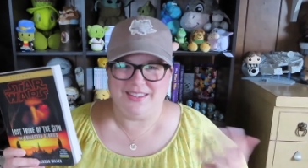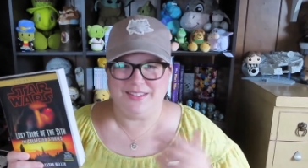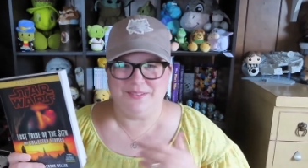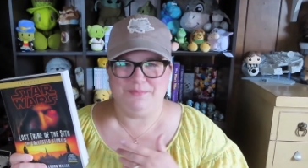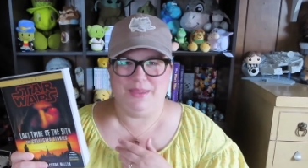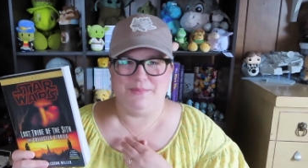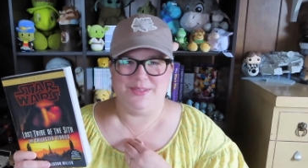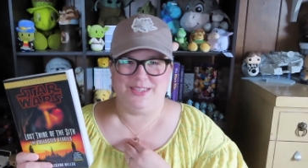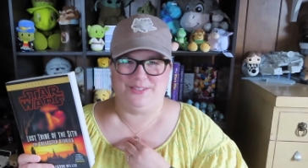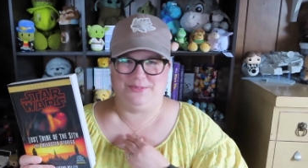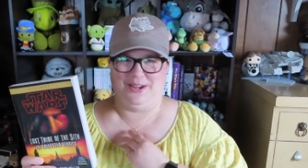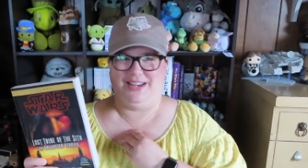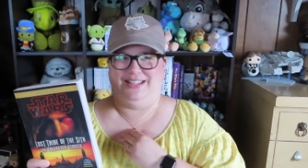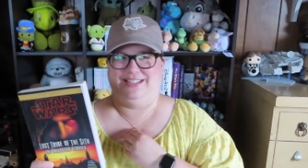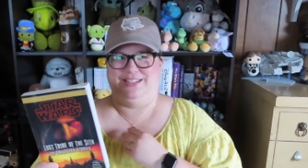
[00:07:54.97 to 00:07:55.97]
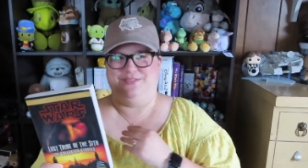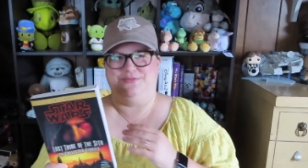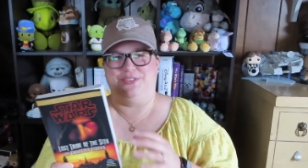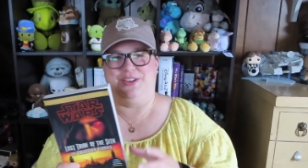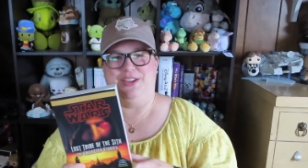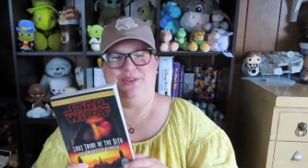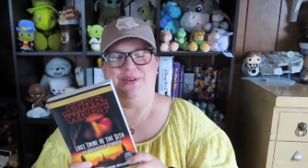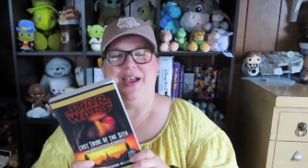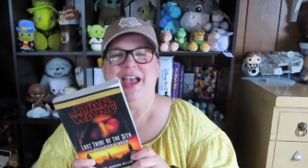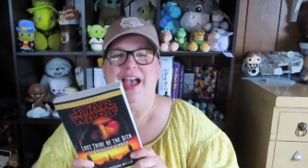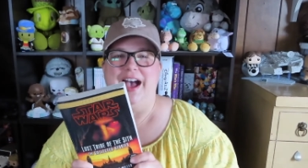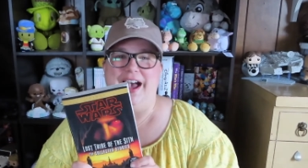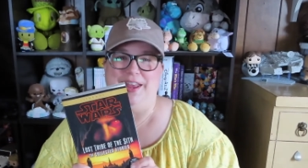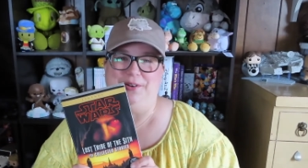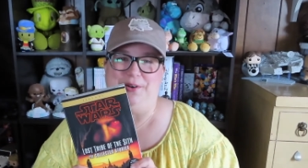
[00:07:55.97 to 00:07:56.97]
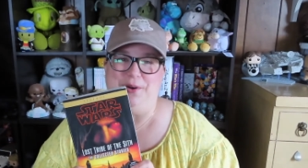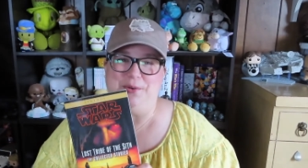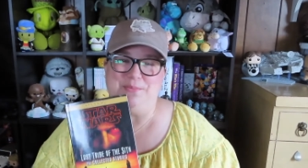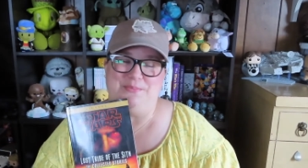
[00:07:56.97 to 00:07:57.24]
maybe this one isn't for you. I don't know.